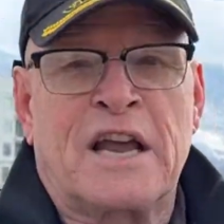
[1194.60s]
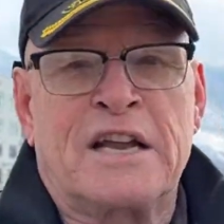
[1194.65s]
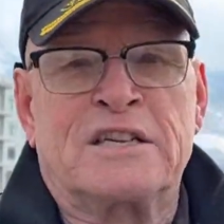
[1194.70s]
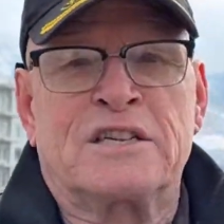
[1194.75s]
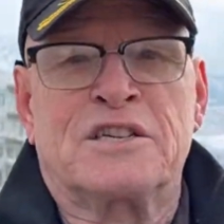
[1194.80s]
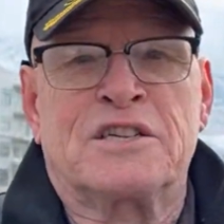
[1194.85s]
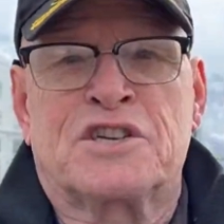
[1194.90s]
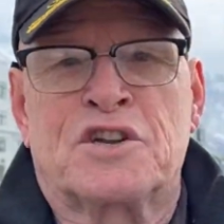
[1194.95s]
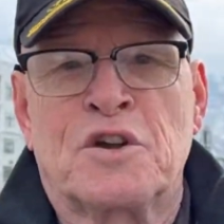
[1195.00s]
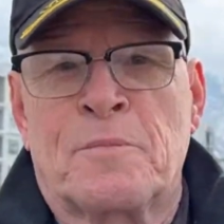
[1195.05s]

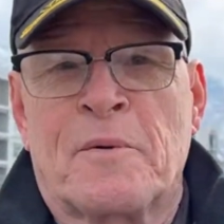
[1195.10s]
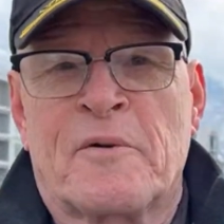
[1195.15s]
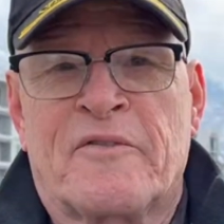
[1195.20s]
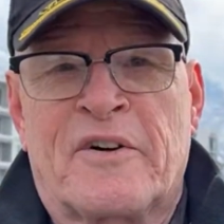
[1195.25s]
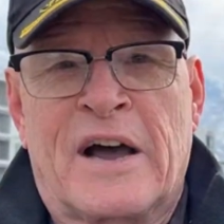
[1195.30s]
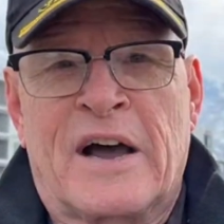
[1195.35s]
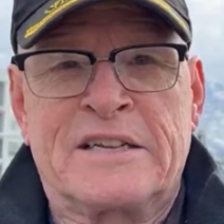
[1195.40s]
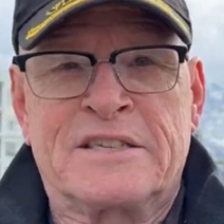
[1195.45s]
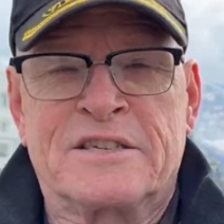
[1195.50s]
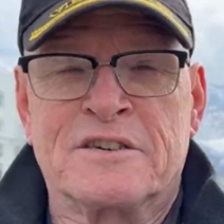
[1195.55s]
The
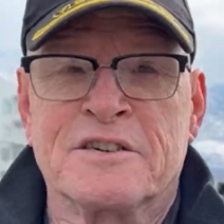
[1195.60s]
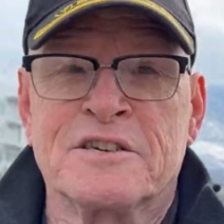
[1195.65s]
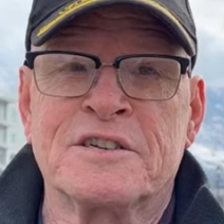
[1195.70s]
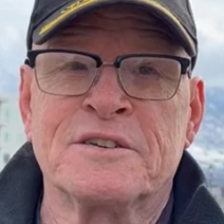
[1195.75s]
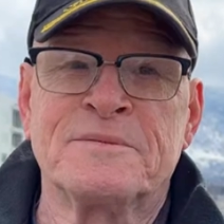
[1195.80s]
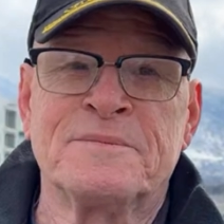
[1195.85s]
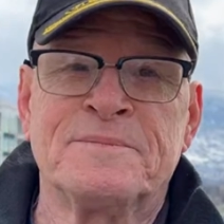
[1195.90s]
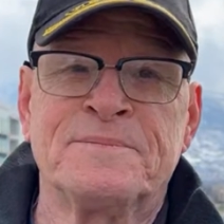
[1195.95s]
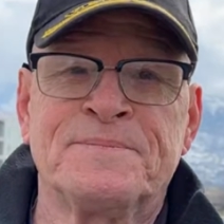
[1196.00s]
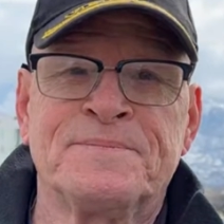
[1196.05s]

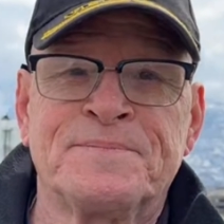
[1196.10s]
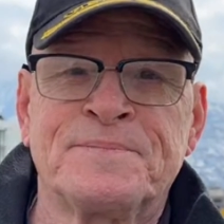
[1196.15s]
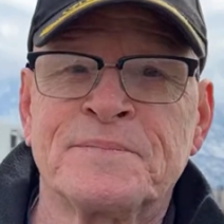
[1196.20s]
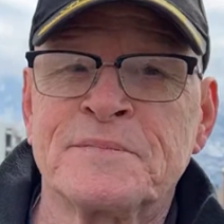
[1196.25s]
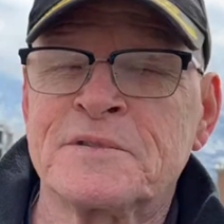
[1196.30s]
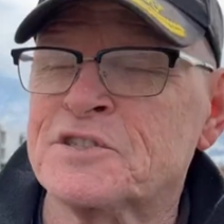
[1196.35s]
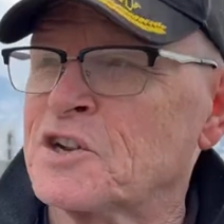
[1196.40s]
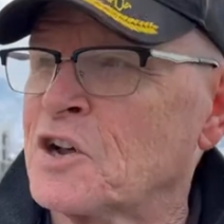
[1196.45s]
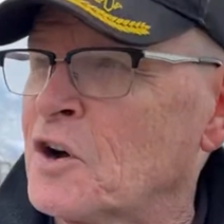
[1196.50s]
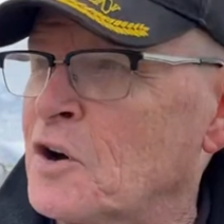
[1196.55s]

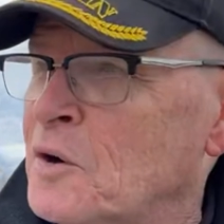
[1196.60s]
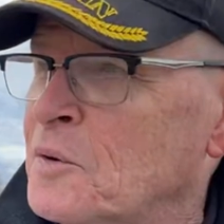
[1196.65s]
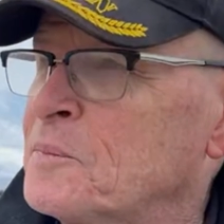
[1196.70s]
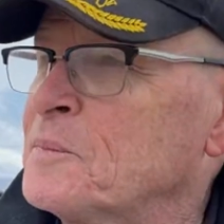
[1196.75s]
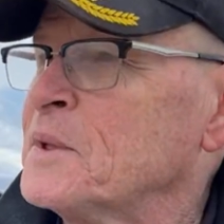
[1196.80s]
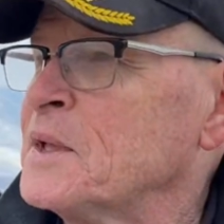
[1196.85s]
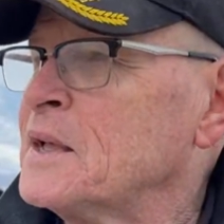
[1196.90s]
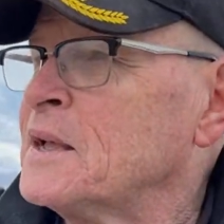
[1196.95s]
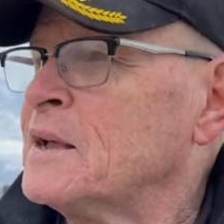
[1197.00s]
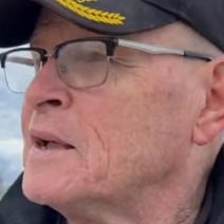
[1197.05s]
supervisor.
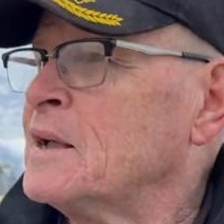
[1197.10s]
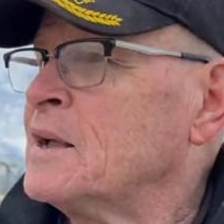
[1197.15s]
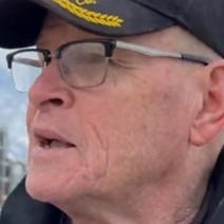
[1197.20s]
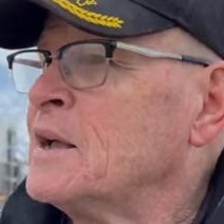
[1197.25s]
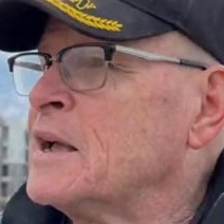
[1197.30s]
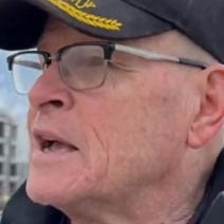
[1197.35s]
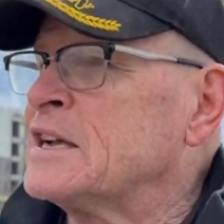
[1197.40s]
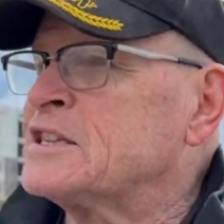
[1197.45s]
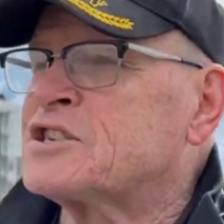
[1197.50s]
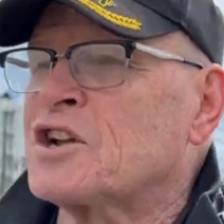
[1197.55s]
So...
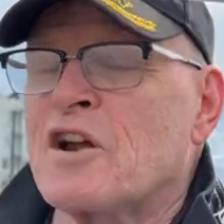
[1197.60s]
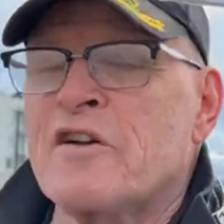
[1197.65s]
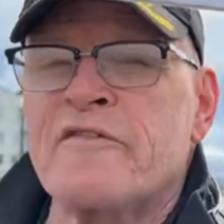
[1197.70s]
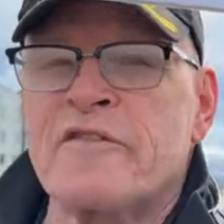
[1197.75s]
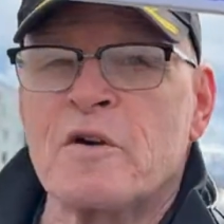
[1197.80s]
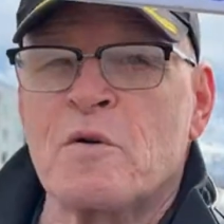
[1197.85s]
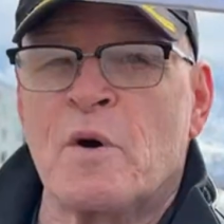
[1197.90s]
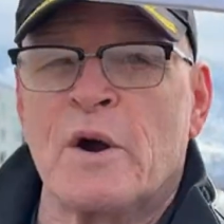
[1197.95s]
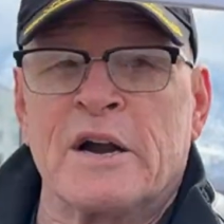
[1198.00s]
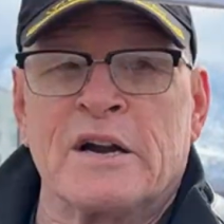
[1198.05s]
it's
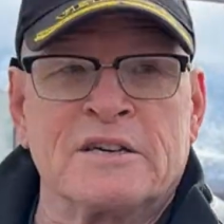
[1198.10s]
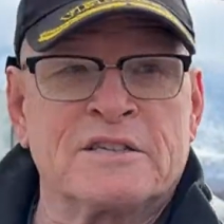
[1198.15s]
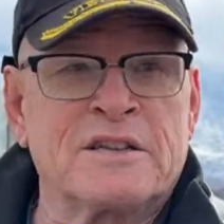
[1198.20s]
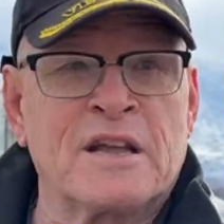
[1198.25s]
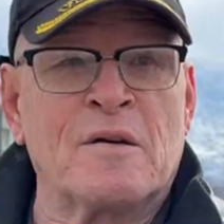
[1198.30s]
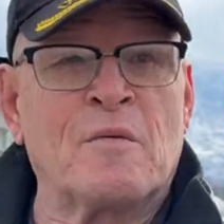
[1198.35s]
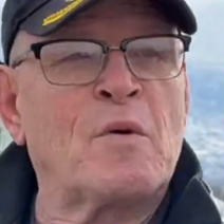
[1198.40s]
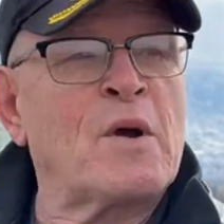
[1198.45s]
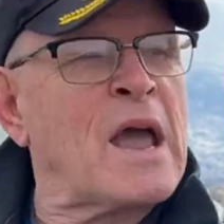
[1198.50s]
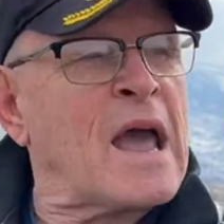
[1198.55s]
everywhere.
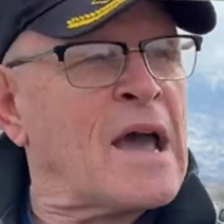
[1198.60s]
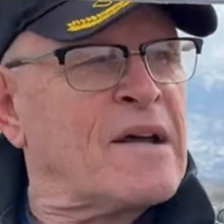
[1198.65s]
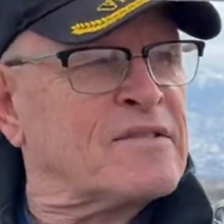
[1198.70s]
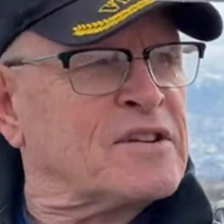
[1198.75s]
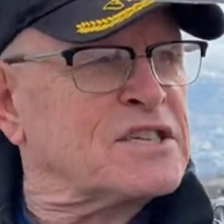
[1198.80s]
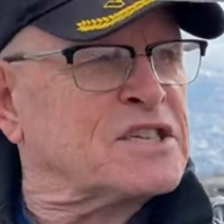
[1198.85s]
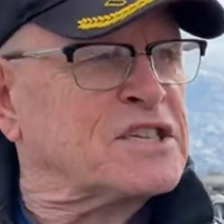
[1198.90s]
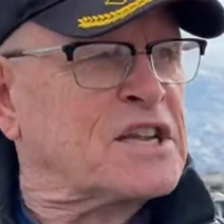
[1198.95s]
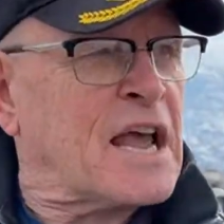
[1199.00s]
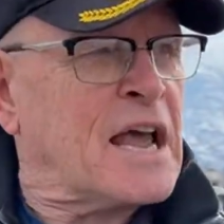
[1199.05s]
We have
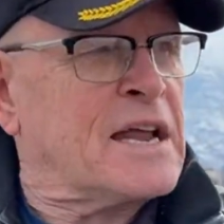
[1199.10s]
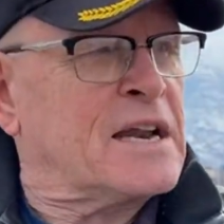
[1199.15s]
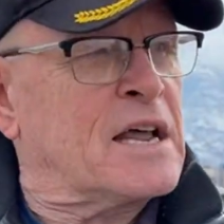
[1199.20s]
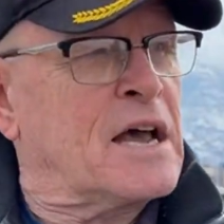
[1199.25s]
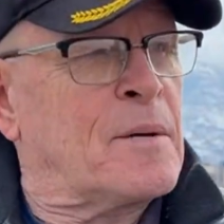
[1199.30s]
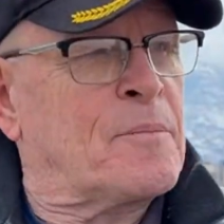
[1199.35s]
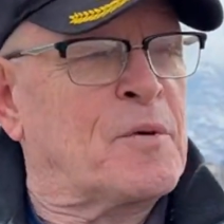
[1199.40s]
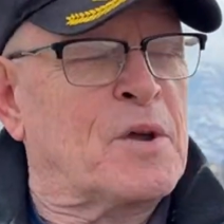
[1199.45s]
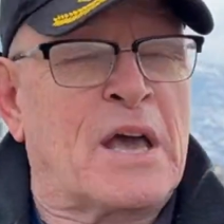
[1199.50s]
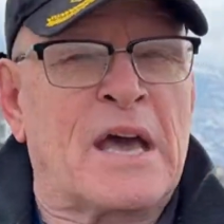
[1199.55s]
to stand
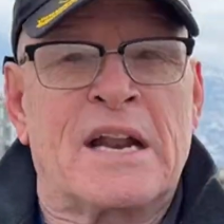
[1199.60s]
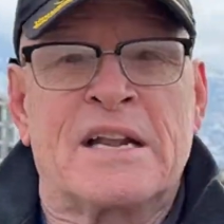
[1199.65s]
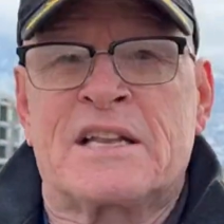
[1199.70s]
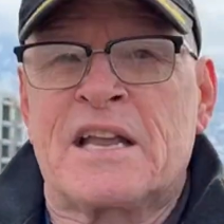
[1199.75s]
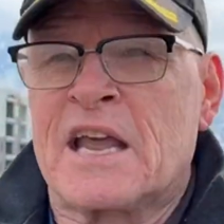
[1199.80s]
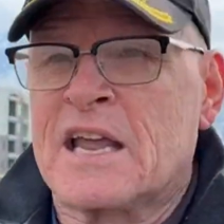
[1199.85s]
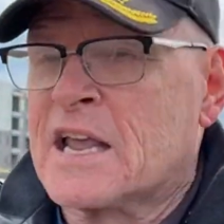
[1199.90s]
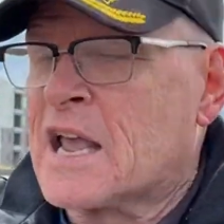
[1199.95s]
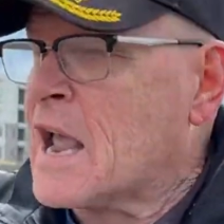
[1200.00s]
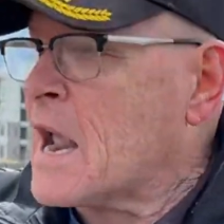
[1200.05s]
up. We got to
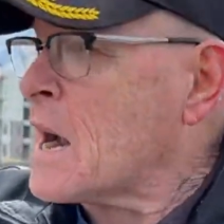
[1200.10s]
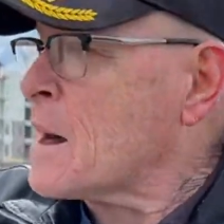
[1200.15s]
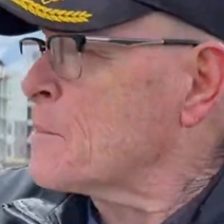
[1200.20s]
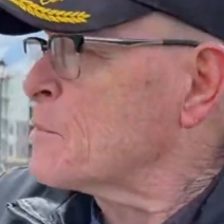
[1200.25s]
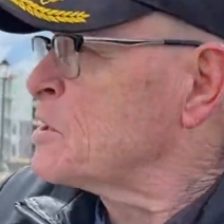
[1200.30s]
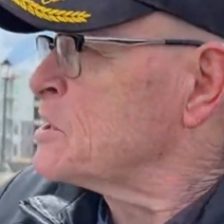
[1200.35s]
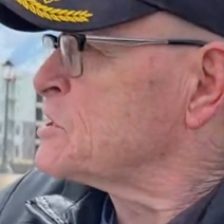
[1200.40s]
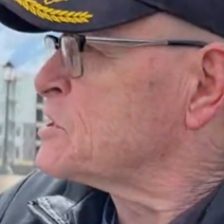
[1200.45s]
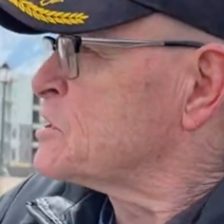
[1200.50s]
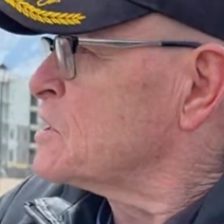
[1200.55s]
take
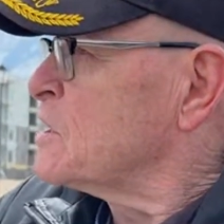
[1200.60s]
cameras,